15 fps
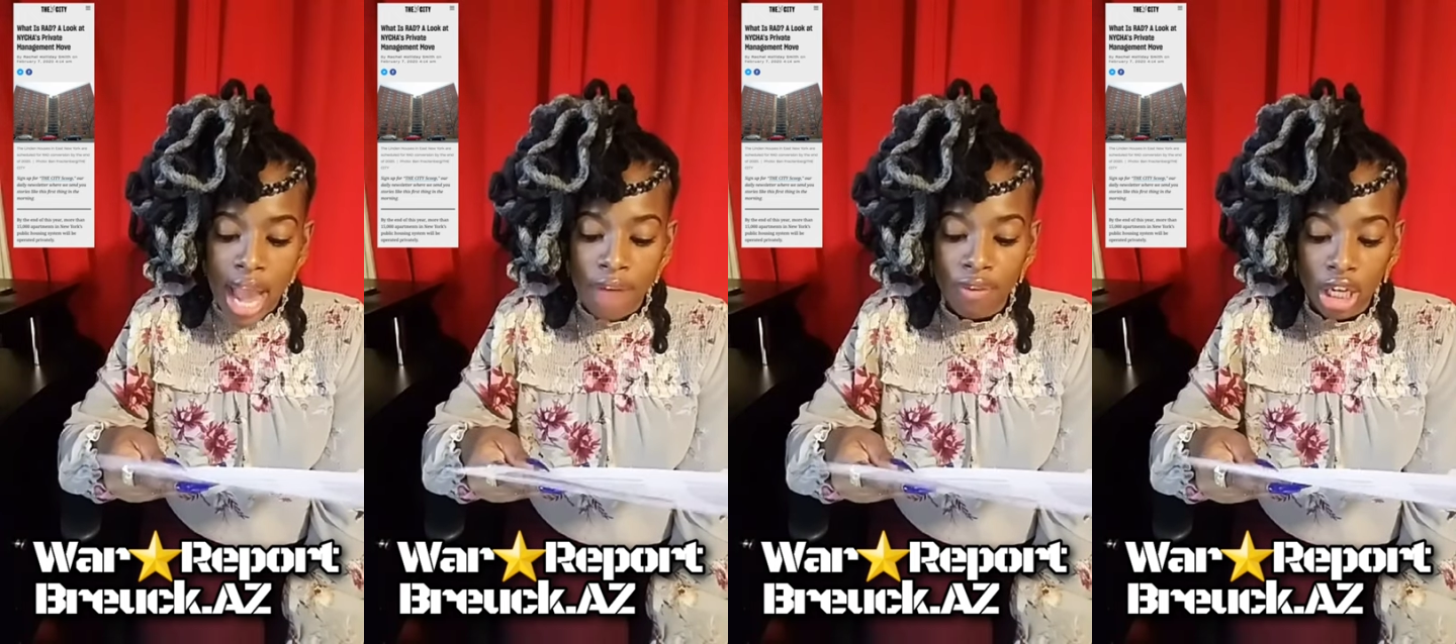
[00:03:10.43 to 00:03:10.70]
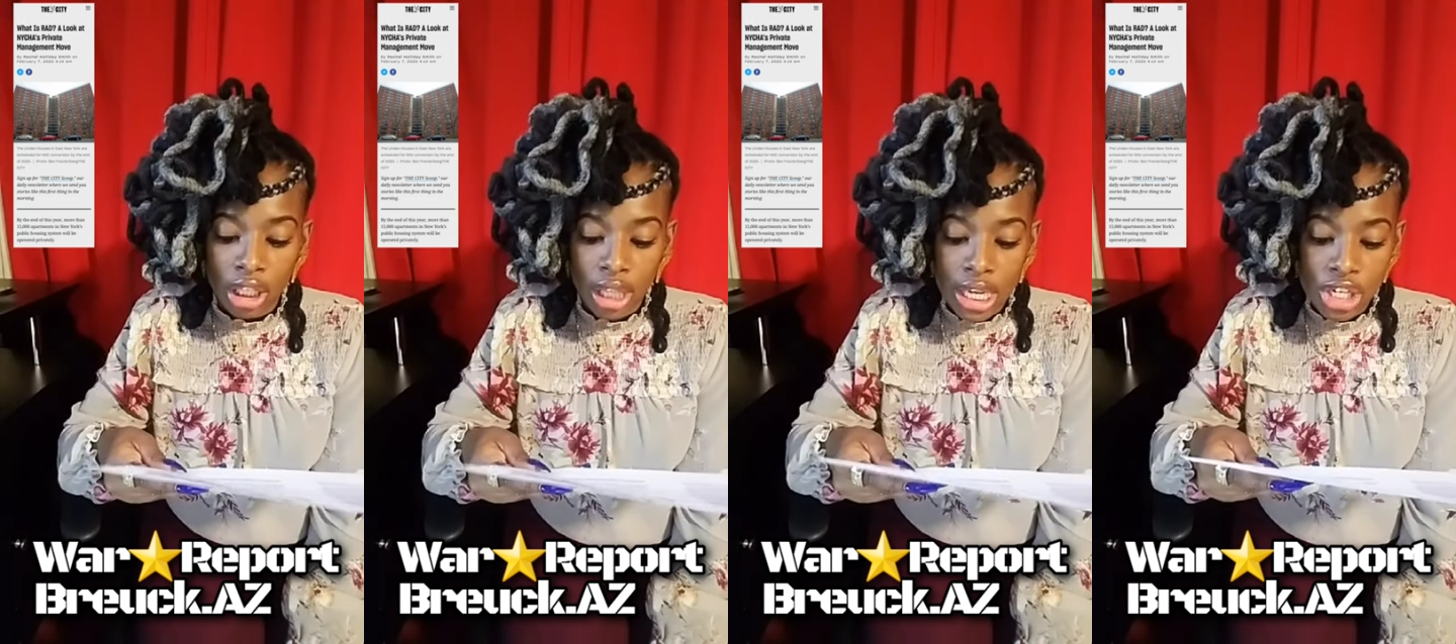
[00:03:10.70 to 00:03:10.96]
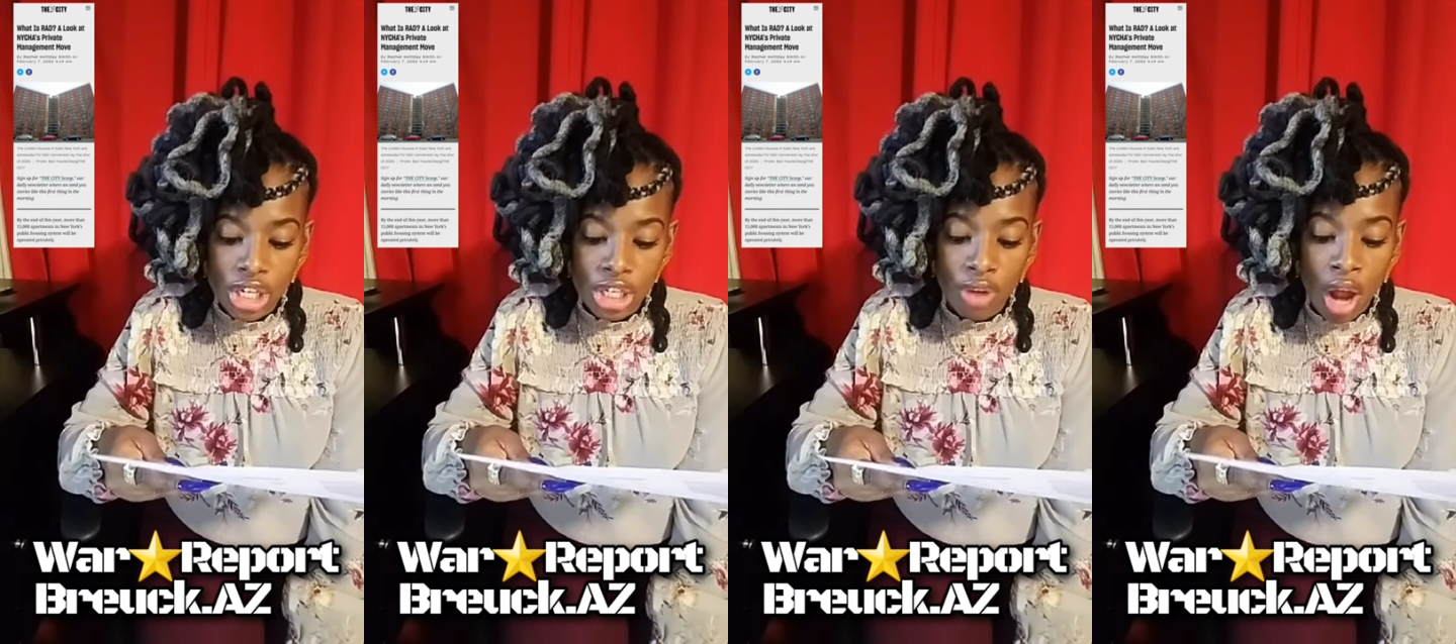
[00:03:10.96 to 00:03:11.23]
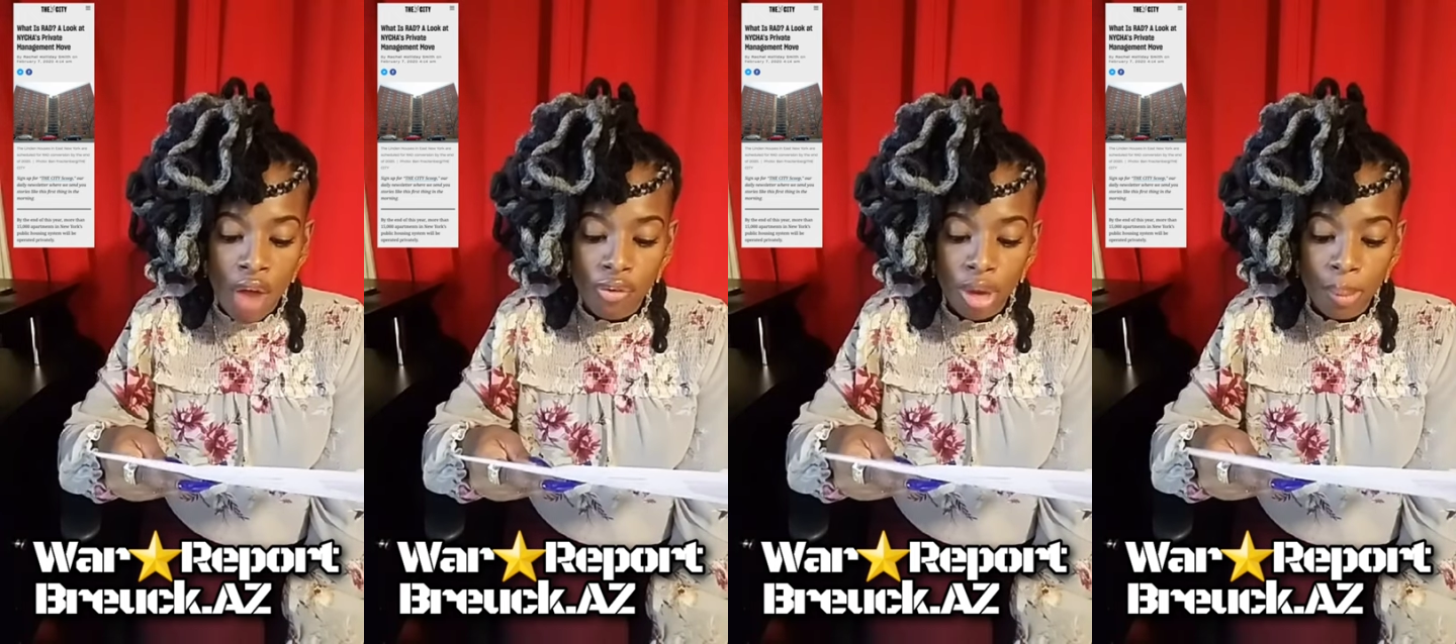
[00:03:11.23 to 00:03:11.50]
and regulations
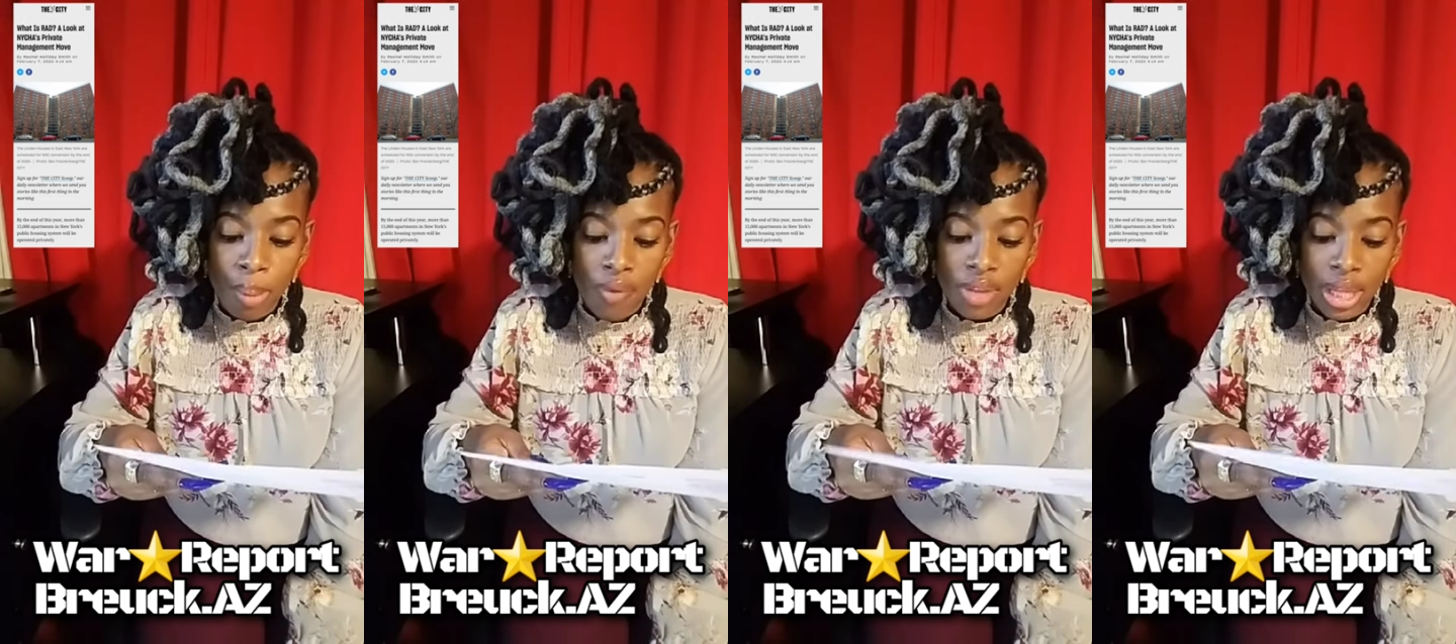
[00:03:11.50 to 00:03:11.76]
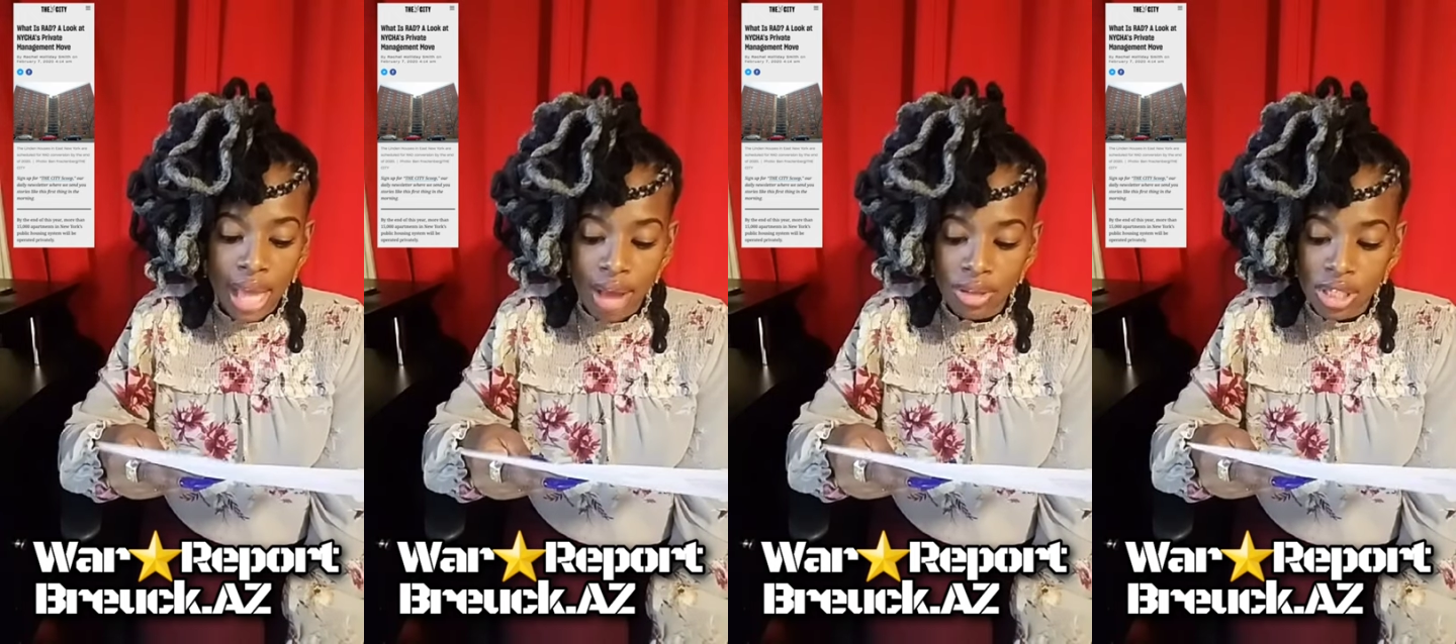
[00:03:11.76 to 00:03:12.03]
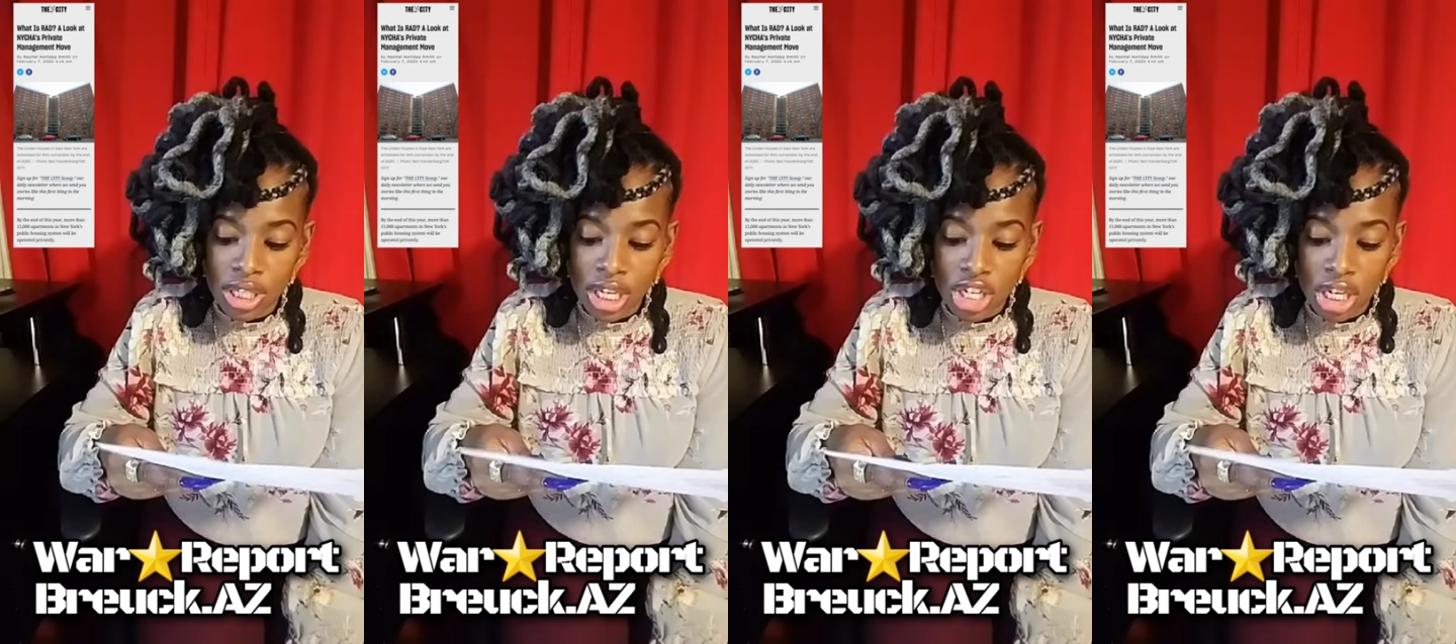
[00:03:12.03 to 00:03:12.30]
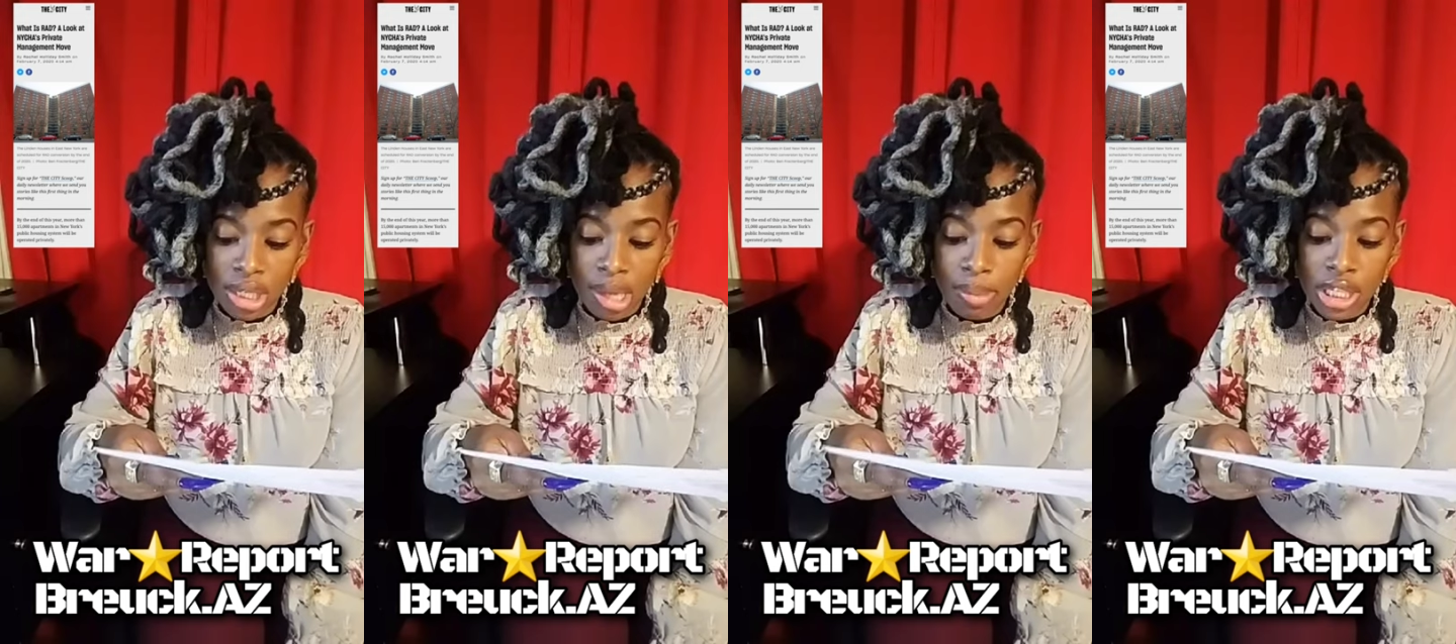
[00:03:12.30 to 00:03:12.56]
covering public housing,
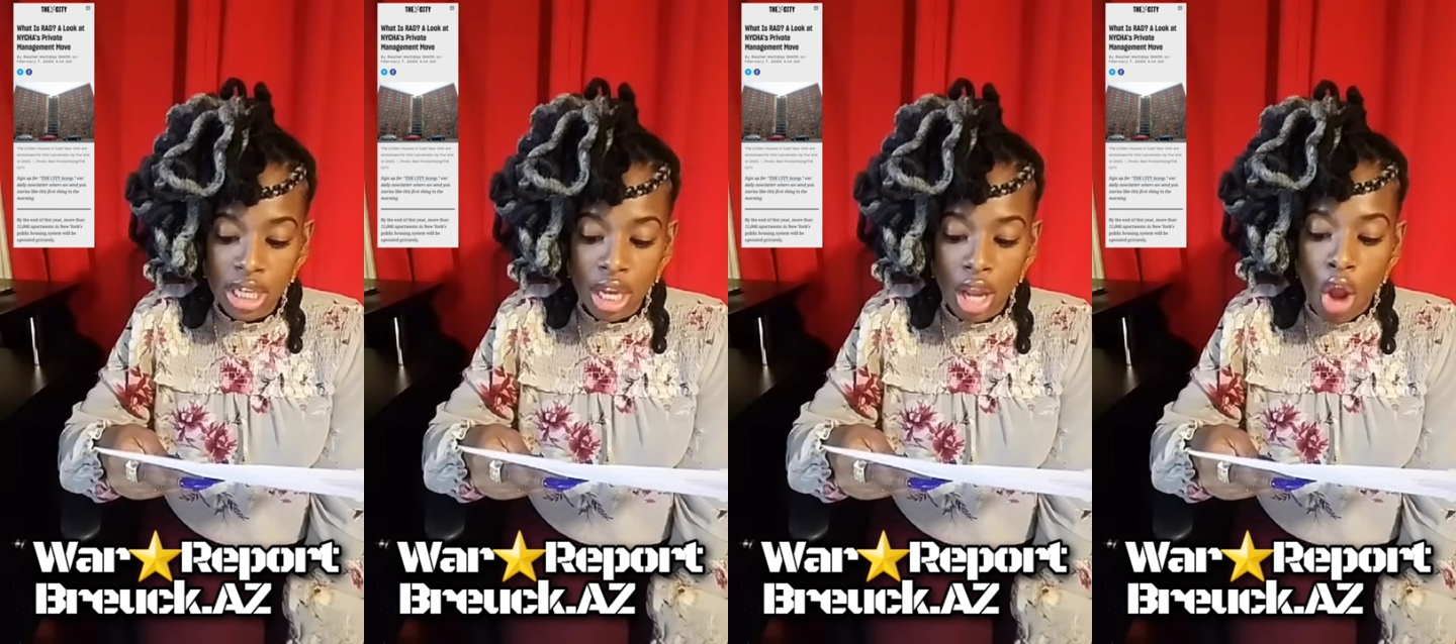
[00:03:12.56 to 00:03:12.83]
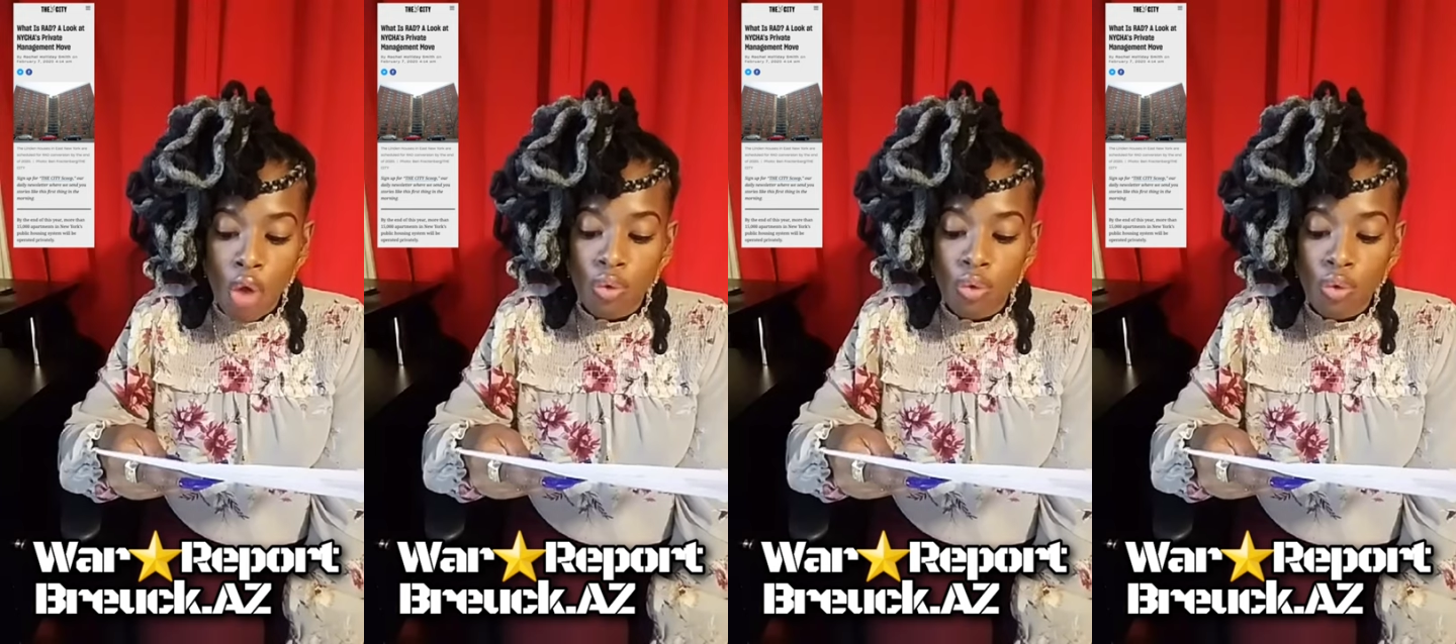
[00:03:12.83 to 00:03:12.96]
such as limiting